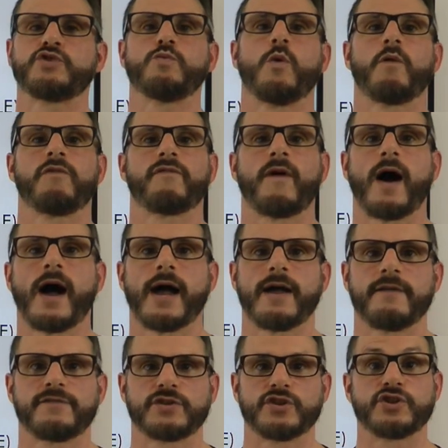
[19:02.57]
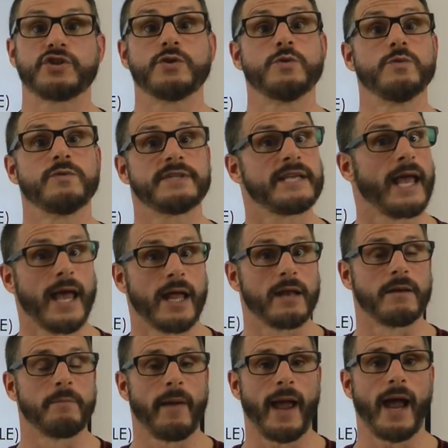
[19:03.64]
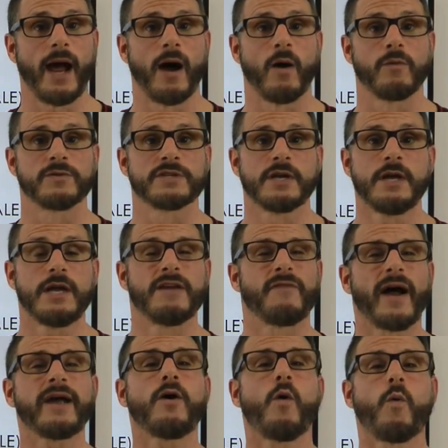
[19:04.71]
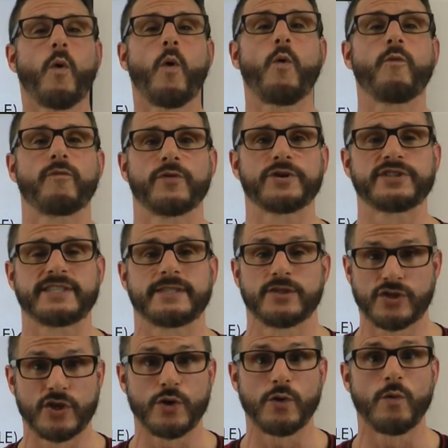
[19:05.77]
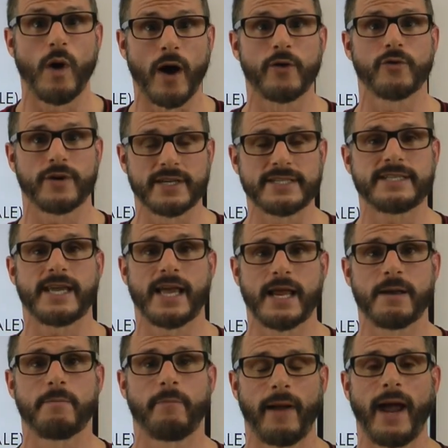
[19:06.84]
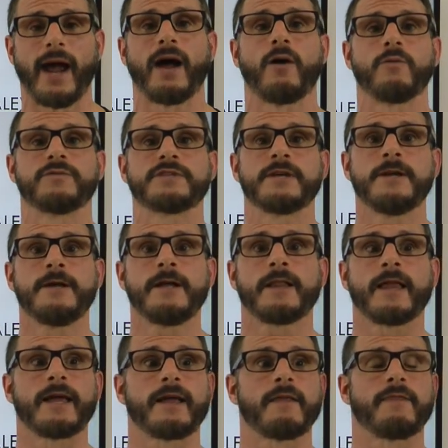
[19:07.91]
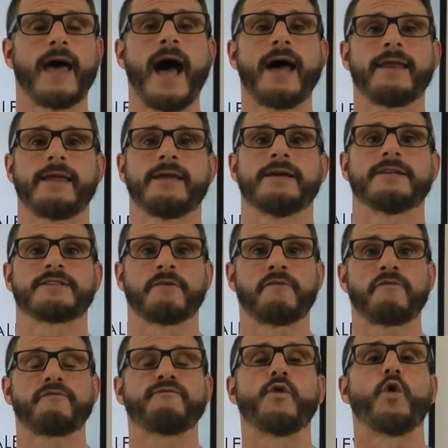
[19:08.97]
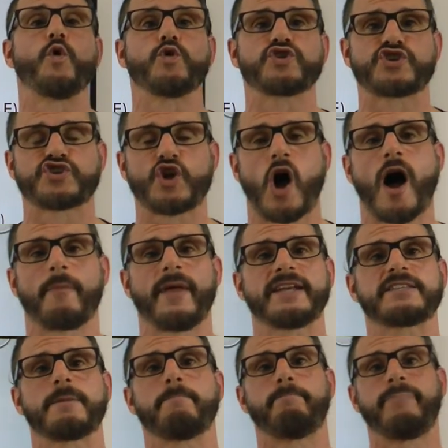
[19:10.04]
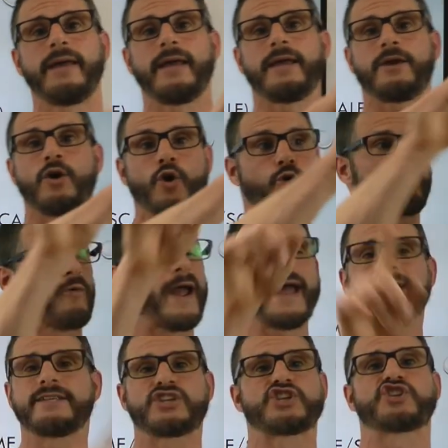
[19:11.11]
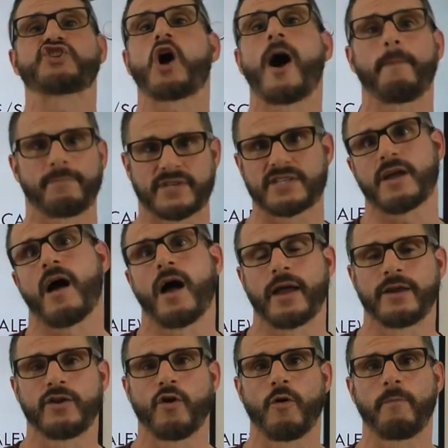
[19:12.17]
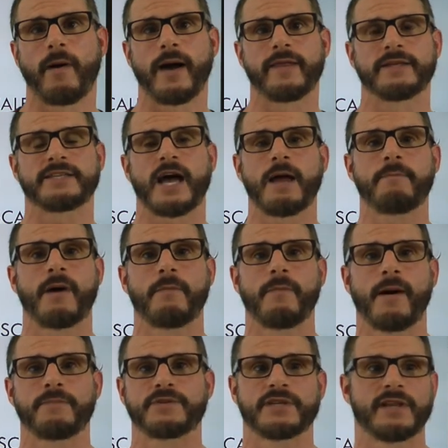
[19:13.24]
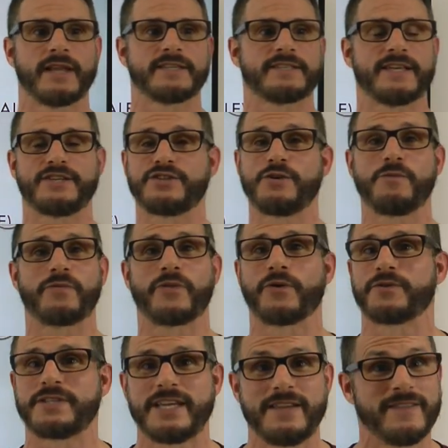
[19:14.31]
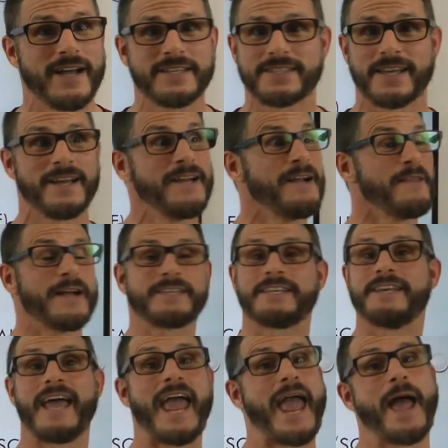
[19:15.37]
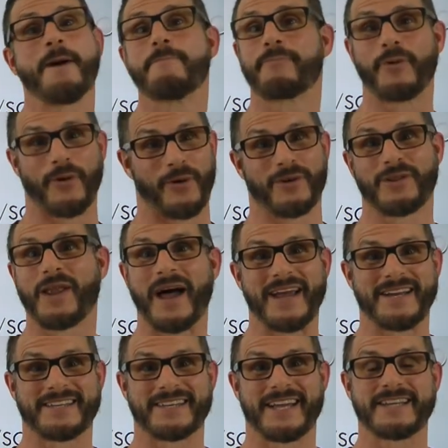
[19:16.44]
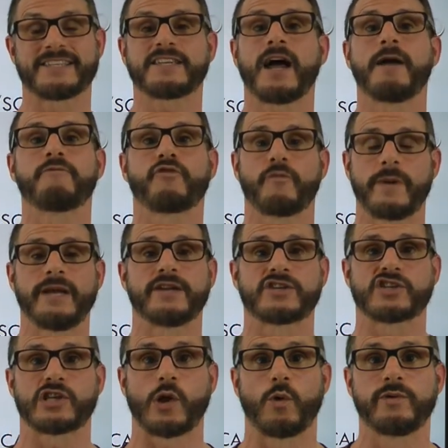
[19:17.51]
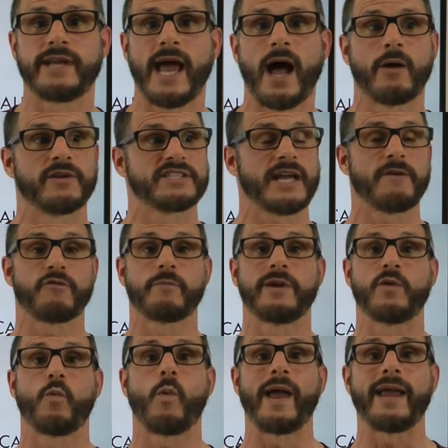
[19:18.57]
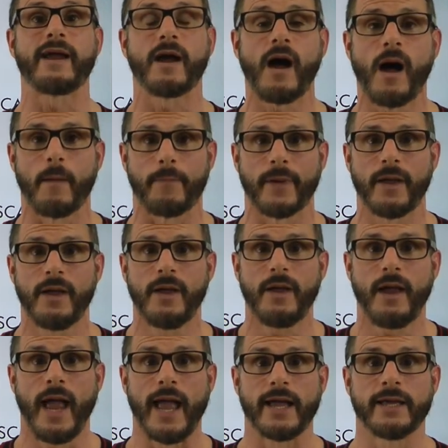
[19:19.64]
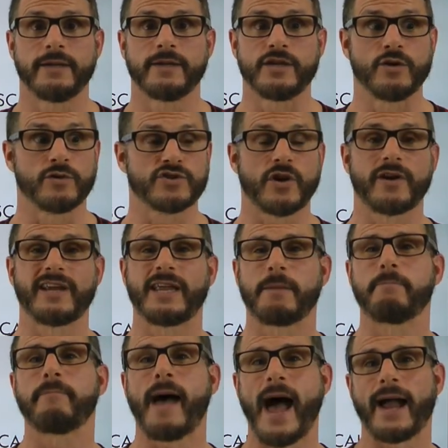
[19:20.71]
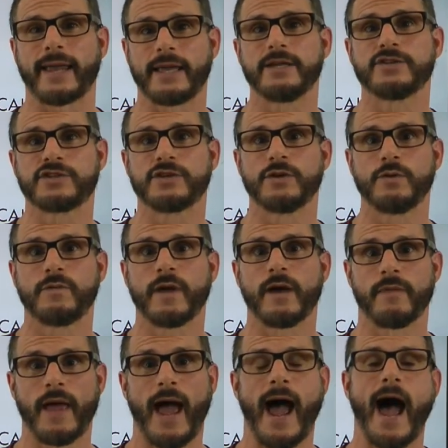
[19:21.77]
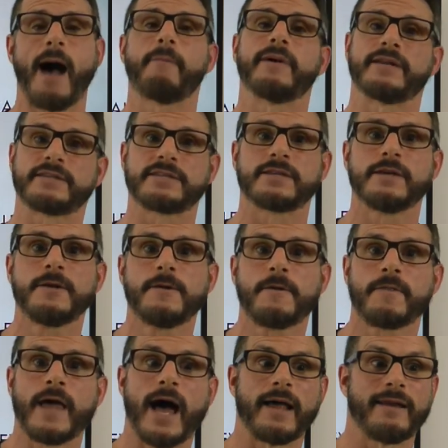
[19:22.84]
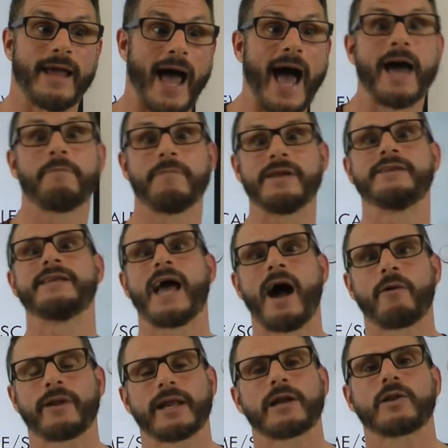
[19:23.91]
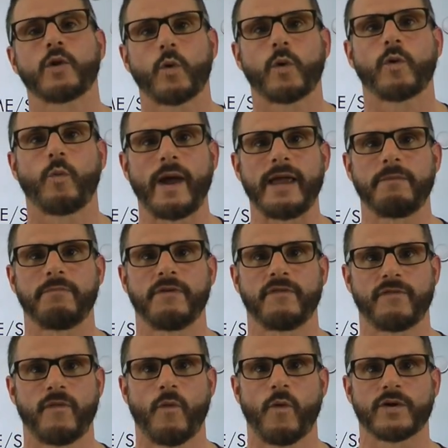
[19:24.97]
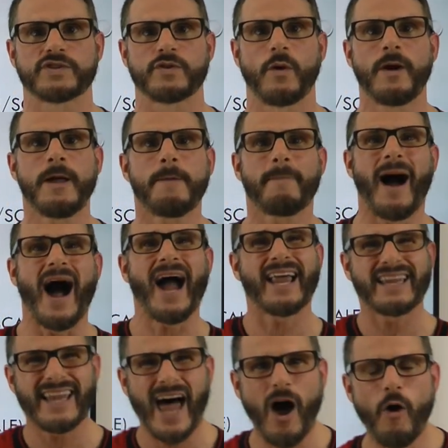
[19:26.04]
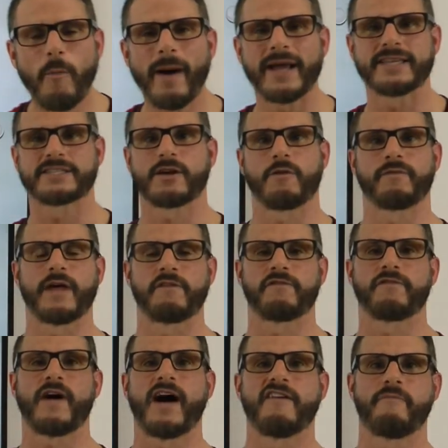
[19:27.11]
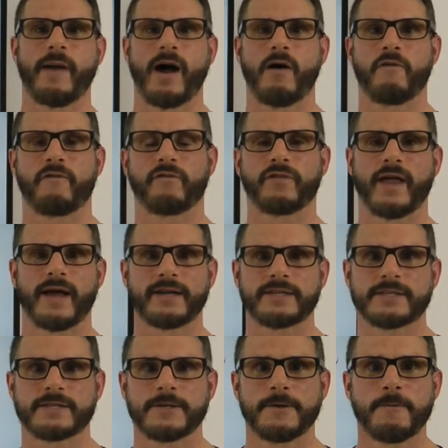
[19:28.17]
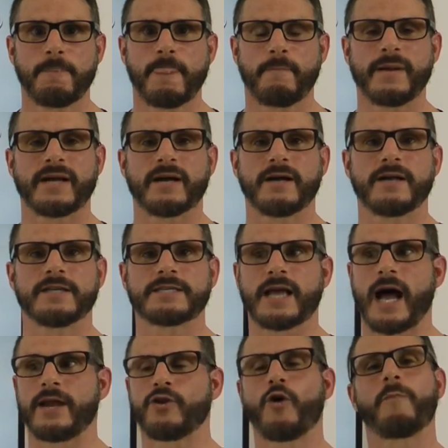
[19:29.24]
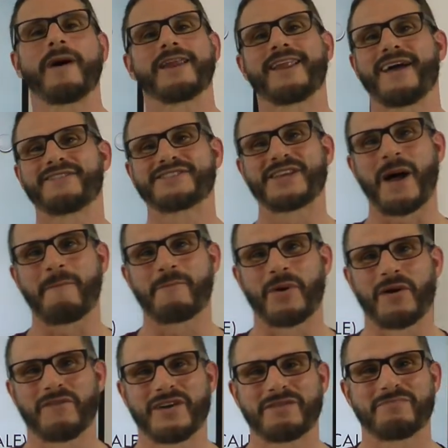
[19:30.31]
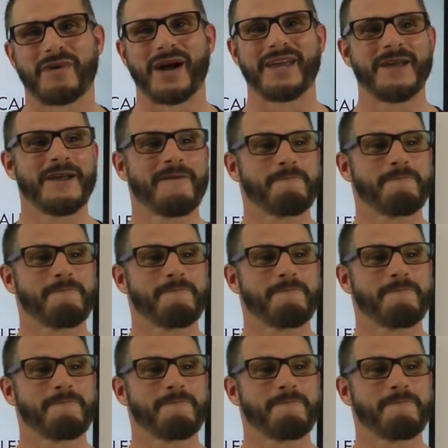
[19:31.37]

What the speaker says: 205 to 210 pounds. If I go over 210 pounds, that is a full stop. That's a big red stop sign. By the time I'm up to, let's say, 213, that's an amber light. It's time for me to slow down. It's time for me to wake up and starting getting back into the habits that had me down at a lower weight before. So I allow myself that 5-pound flex because I know my life's not perfect. My